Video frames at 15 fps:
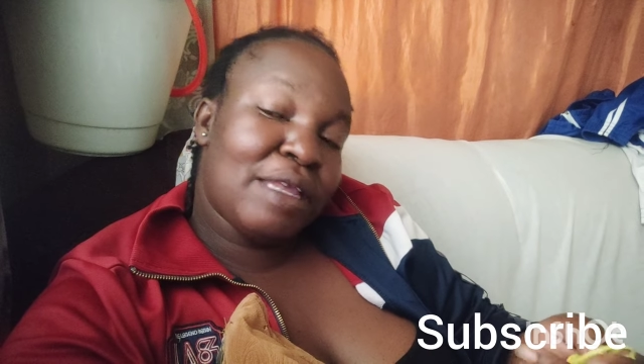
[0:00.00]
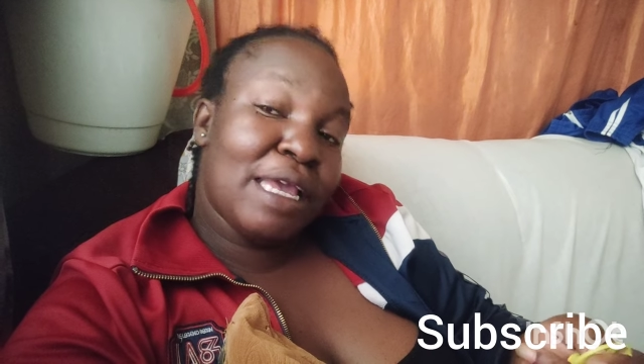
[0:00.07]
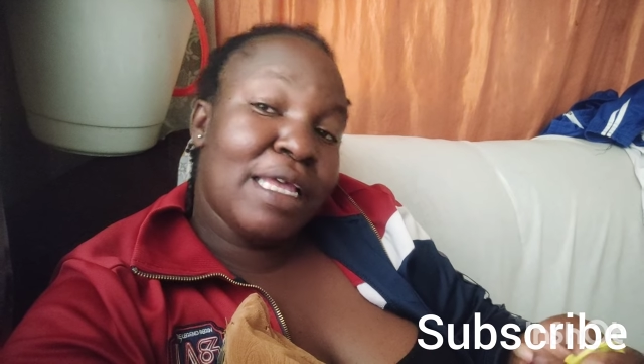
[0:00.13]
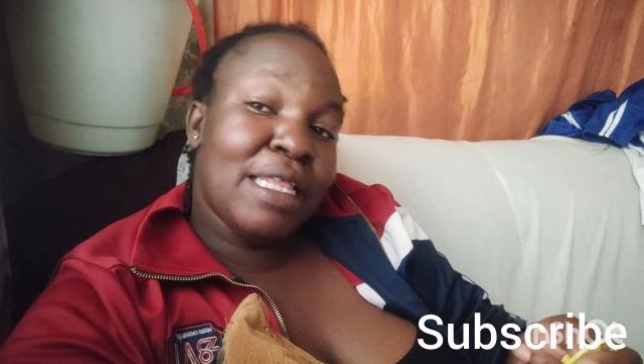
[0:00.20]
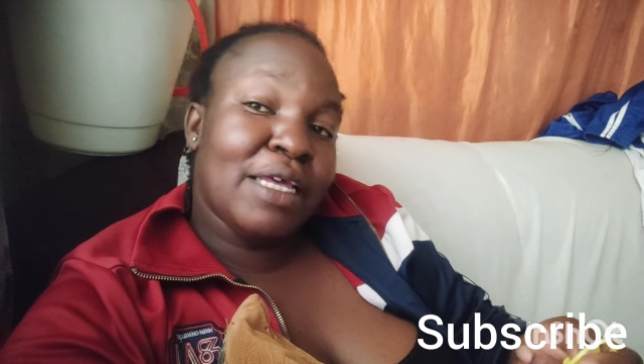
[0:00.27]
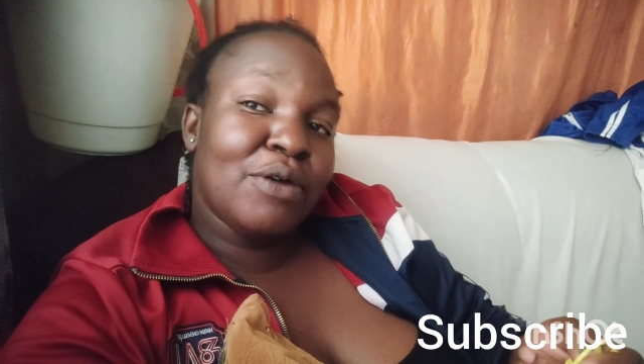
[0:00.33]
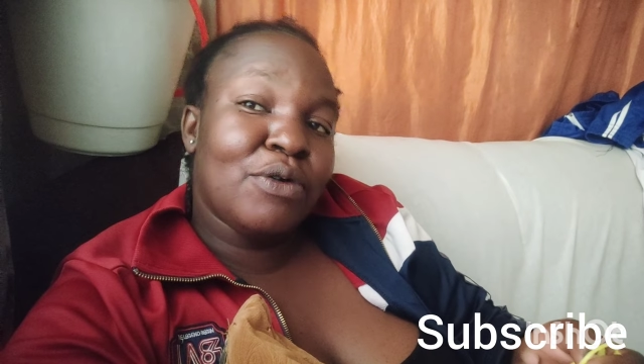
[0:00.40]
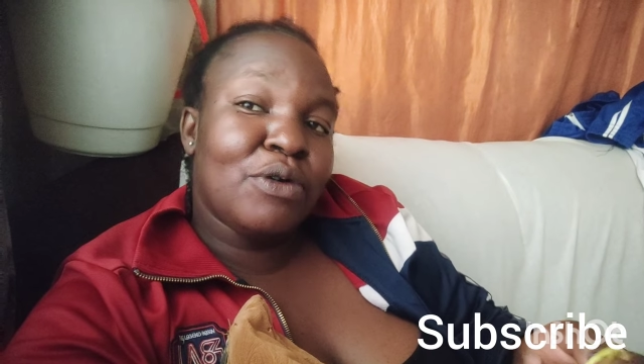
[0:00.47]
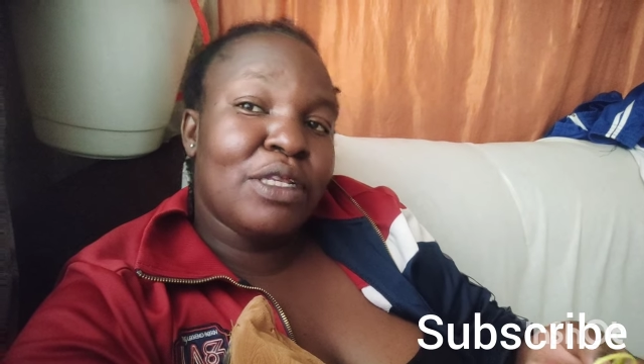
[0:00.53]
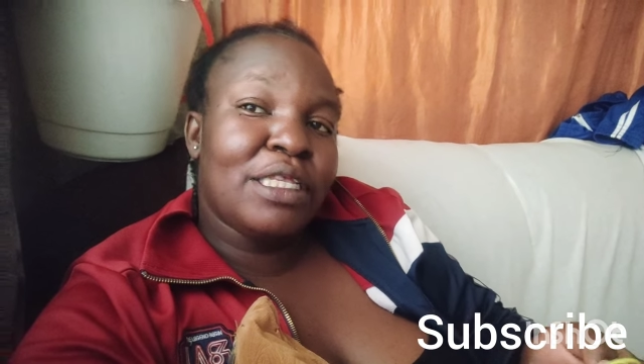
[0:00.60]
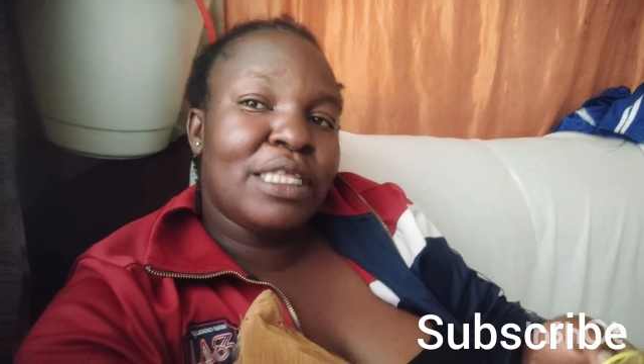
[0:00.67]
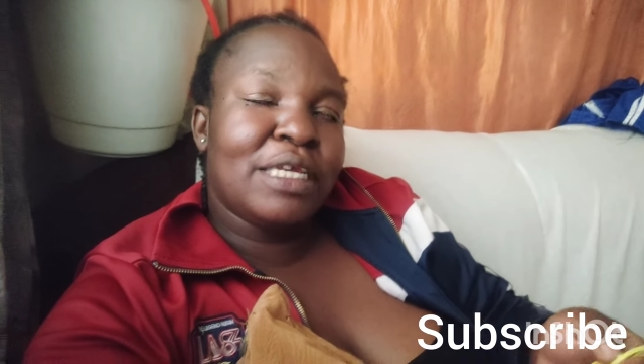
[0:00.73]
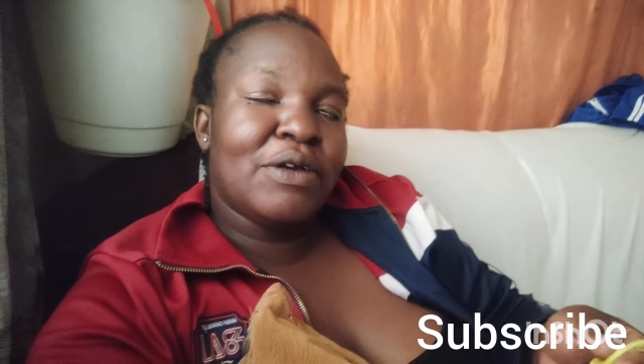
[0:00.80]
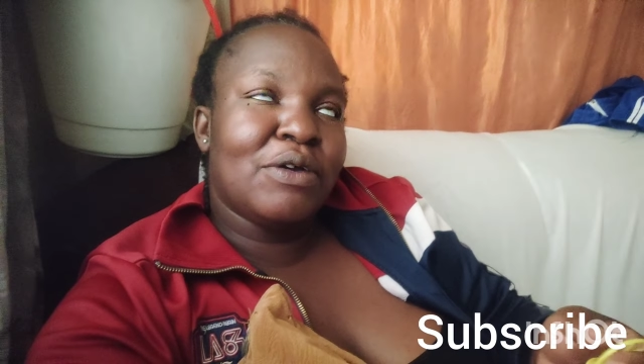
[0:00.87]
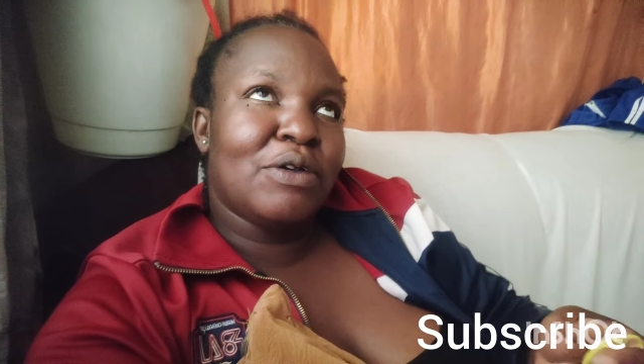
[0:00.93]
And the good
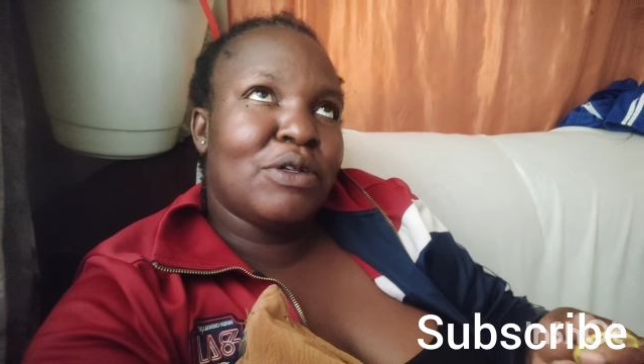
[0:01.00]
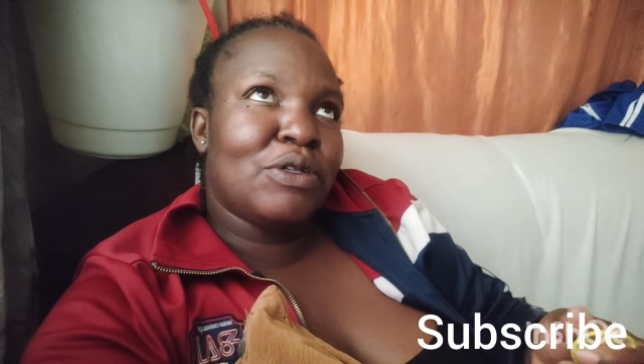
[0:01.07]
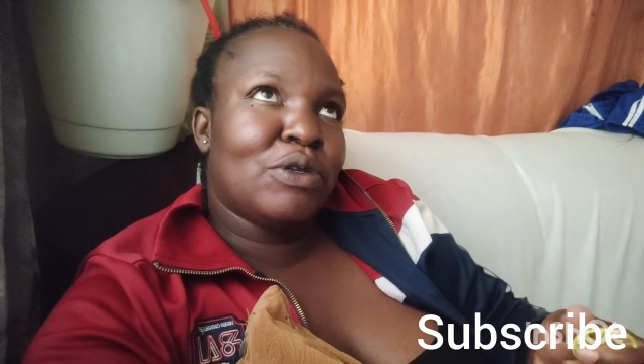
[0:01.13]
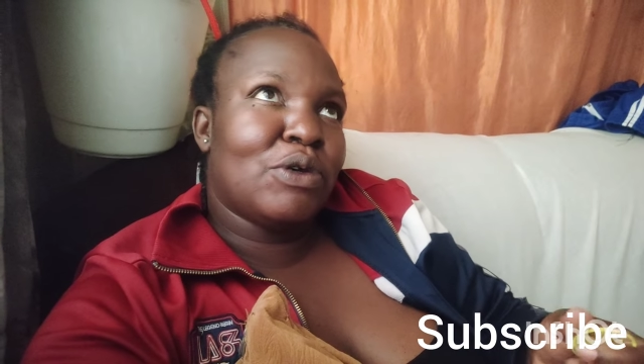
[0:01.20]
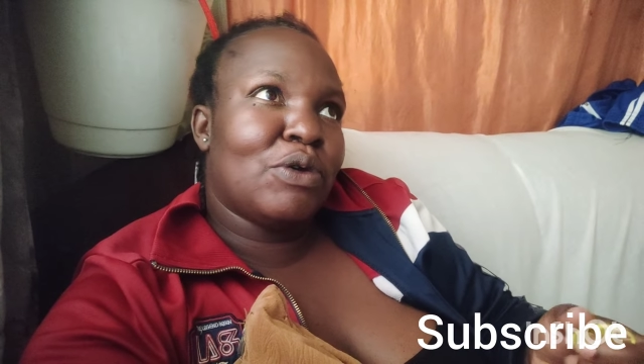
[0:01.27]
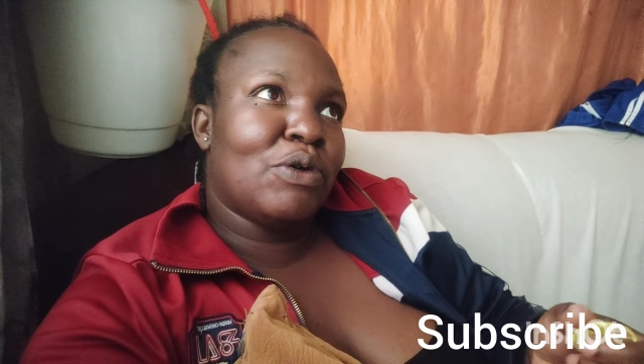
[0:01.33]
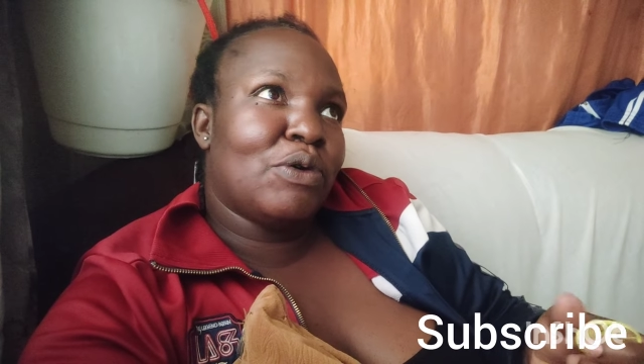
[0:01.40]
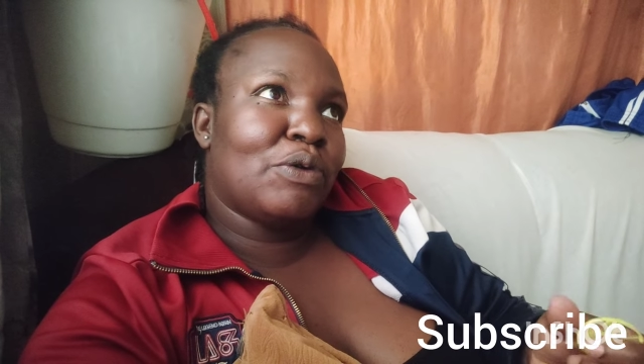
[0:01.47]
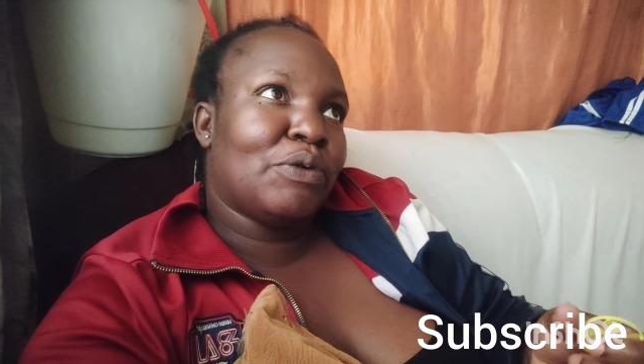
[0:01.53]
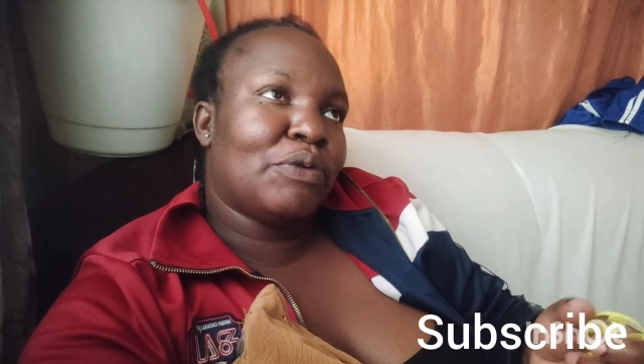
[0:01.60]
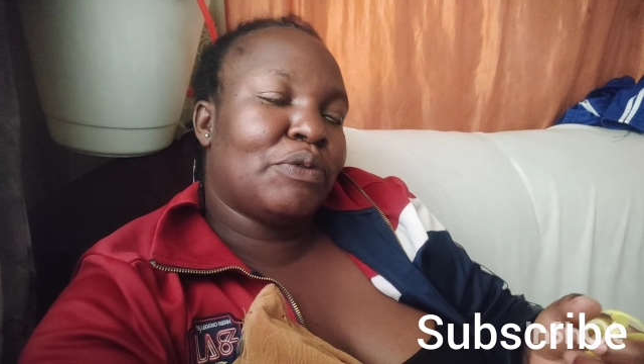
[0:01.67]
thing also,